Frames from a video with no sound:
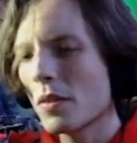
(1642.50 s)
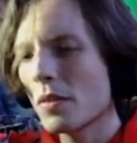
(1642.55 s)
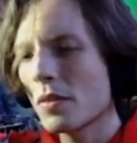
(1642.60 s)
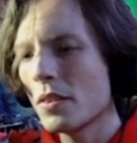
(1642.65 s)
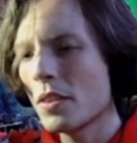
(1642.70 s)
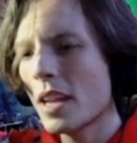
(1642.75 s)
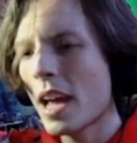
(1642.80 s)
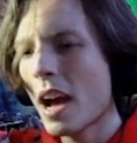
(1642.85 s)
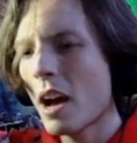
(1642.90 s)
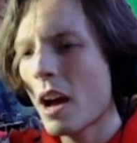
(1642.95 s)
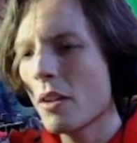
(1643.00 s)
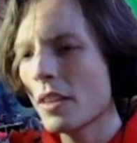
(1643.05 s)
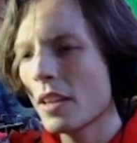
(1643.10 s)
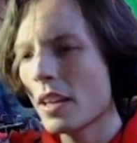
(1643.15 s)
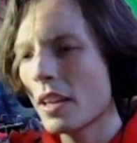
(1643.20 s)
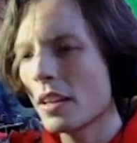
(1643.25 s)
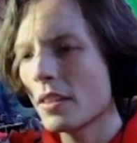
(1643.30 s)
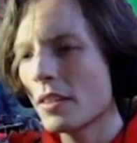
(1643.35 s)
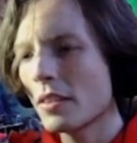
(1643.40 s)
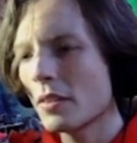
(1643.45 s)
now
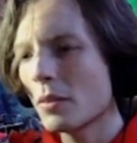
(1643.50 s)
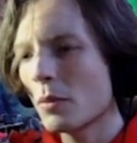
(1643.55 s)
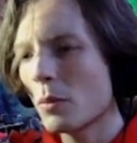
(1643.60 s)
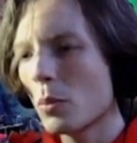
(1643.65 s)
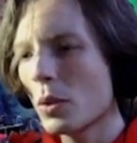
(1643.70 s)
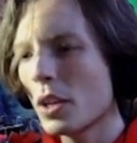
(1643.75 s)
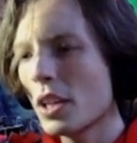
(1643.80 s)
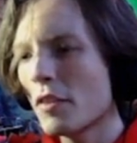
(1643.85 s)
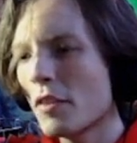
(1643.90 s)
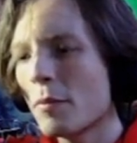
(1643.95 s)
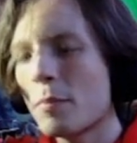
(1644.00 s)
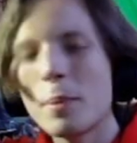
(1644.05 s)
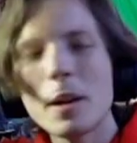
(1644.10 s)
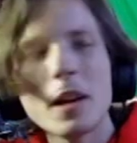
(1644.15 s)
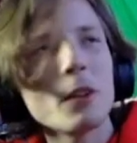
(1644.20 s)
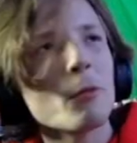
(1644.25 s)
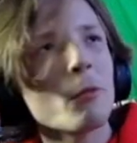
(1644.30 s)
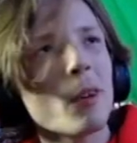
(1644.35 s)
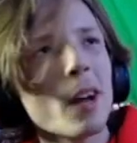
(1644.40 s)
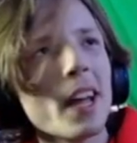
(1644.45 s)
that we've
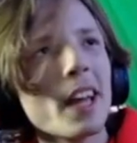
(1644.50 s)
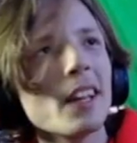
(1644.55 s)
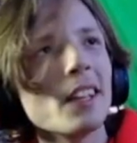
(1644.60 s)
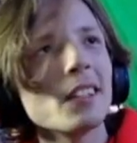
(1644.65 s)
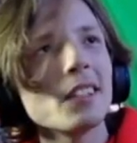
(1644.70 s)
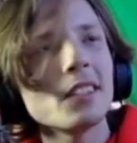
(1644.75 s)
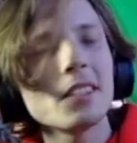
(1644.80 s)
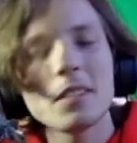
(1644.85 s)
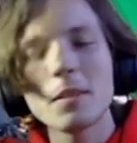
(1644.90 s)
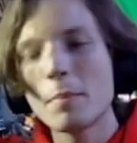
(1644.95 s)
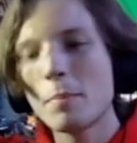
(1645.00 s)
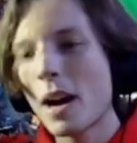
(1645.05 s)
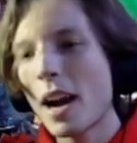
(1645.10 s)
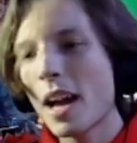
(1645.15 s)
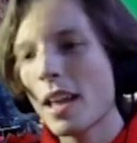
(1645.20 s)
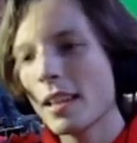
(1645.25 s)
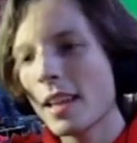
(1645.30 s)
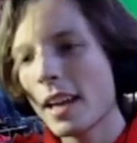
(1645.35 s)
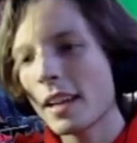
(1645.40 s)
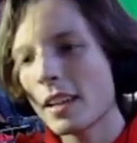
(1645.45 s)
been raised by
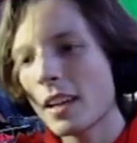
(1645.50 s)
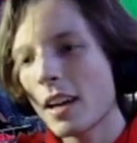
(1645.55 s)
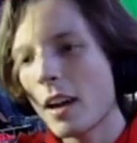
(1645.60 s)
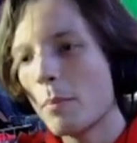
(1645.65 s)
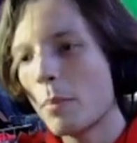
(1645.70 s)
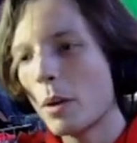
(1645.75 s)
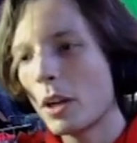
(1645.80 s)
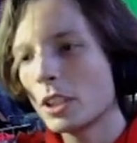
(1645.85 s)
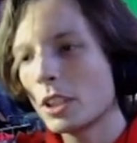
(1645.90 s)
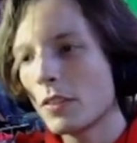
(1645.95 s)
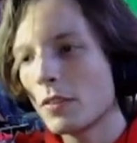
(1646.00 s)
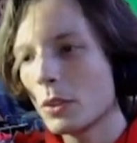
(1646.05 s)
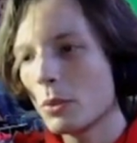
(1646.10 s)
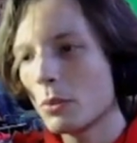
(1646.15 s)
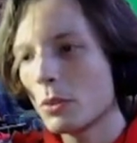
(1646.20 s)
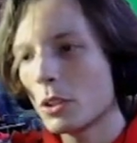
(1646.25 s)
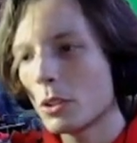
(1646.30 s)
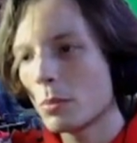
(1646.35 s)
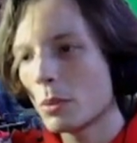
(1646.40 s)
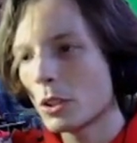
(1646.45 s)
like a bunch of
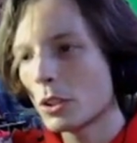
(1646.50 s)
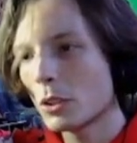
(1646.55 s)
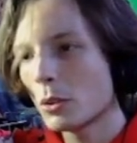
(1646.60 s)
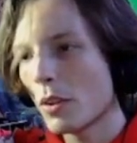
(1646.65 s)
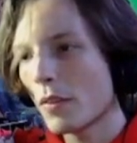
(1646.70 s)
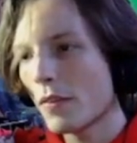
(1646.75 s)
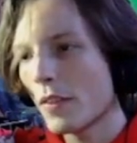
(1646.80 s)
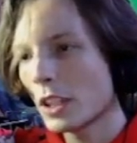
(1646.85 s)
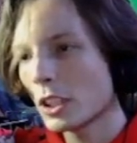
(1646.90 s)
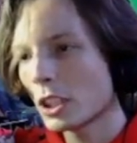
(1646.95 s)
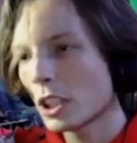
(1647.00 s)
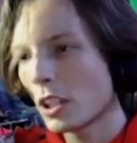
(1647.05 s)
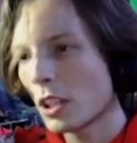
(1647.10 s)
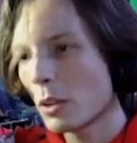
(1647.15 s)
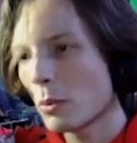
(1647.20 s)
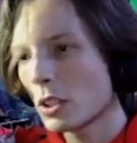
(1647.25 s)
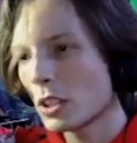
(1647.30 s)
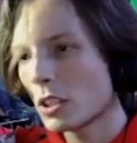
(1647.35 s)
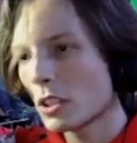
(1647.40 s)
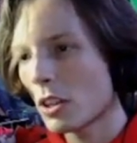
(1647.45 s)
YouTubers who eventually
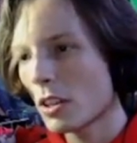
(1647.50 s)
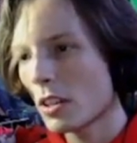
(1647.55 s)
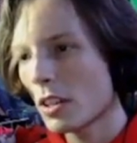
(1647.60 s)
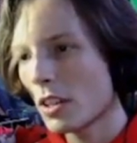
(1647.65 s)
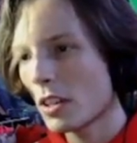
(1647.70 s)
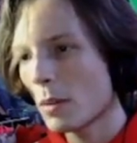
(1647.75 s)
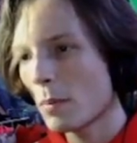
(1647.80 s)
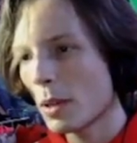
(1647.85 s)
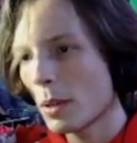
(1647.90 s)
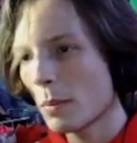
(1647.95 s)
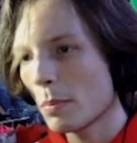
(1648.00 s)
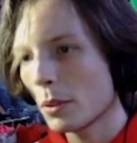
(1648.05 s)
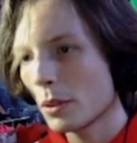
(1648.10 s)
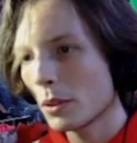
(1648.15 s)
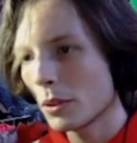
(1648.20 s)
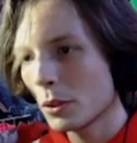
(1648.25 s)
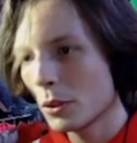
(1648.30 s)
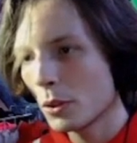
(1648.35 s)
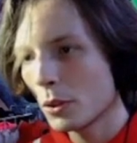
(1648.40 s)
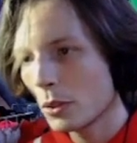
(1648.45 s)
would turn into
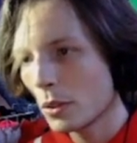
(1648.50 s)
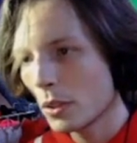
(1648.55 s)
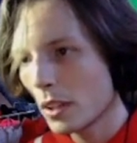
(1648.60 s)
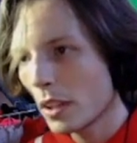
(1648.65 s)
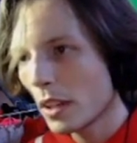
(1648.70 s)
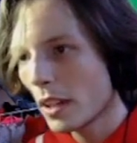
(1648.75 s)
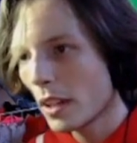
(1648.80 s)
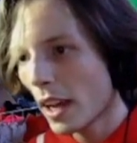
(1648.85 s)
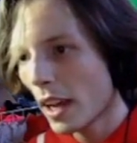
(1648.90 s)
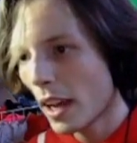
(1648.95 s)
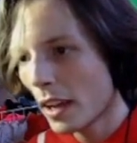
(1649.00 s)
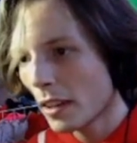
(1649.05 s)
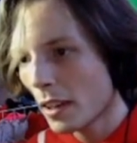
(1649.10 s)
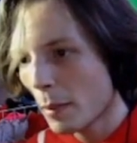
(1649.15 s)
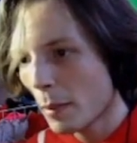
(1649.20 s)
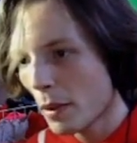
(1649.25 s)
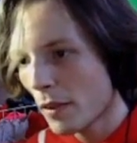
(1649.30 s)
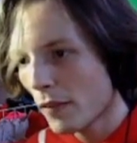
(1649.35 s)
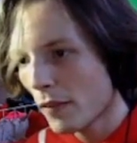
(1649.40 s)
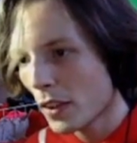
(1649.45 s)
people who end
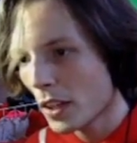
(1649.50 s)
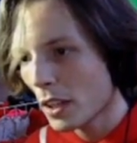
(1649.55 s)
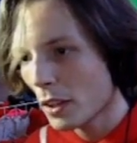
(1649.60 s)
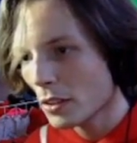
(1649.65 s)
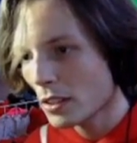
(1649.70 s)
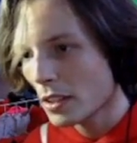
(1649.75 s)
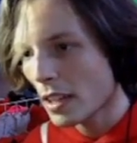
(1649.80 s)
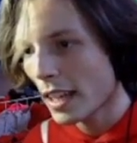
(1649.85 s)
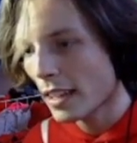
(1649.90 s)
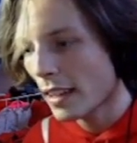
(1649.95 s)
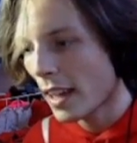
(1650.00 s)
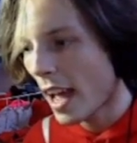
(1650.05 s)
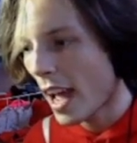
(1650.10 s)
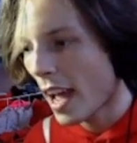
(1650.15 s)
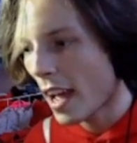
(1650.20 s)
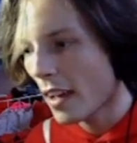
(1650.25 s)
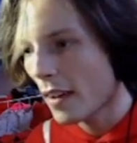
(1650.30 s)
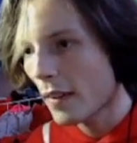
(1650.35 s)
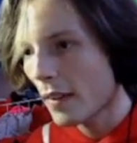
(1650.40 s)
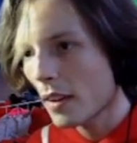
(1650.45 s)
up in videos like
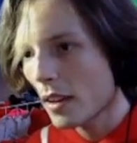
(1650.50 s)
that,